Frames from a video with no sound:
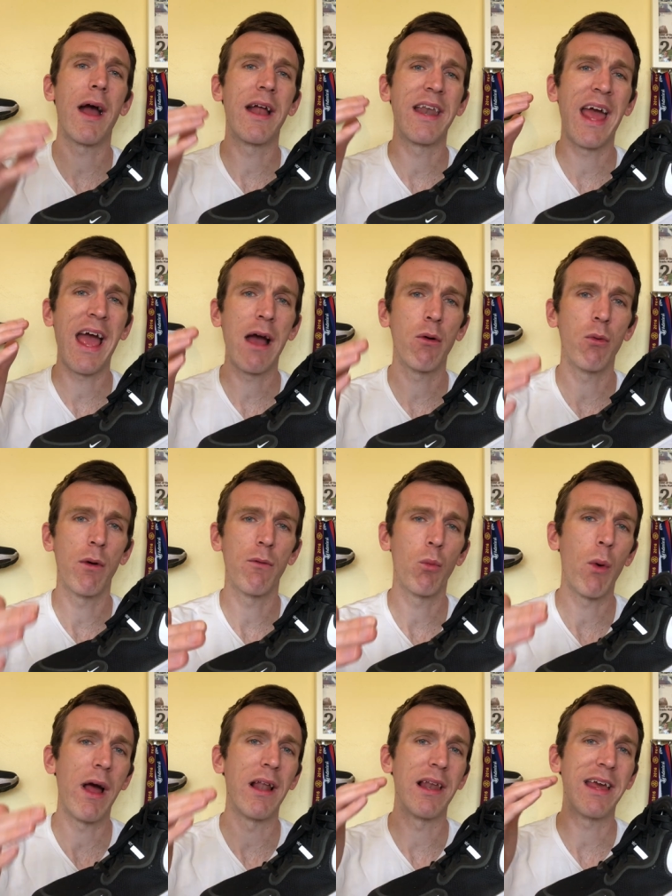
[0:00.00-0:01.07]
and how
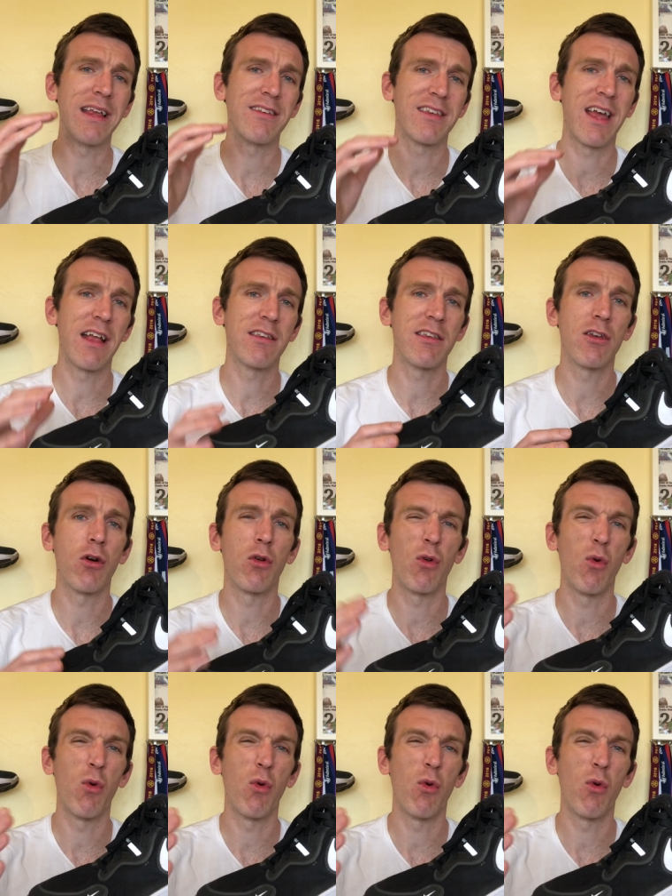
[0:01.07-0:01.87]
well it's getting on,